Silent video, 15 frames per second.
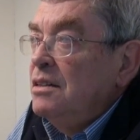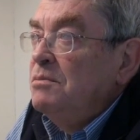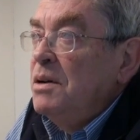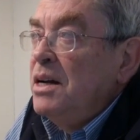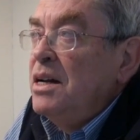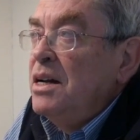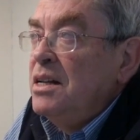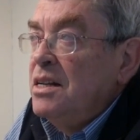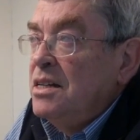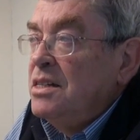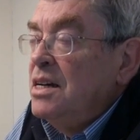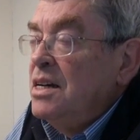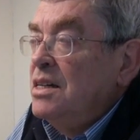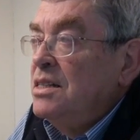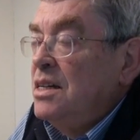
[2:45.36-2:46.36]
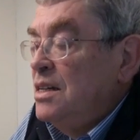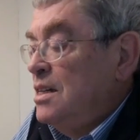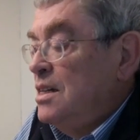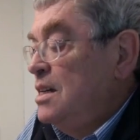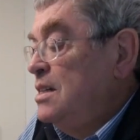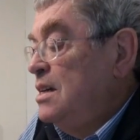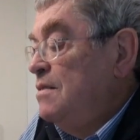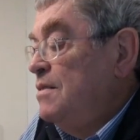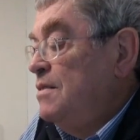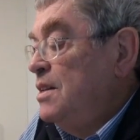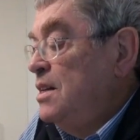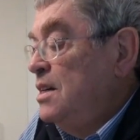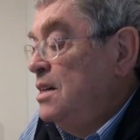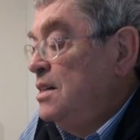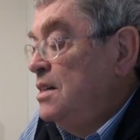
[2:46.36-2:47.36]
mainly the 60s and
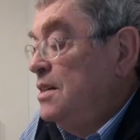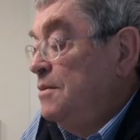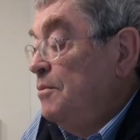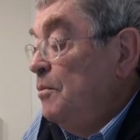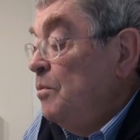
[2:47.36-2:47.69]
70s,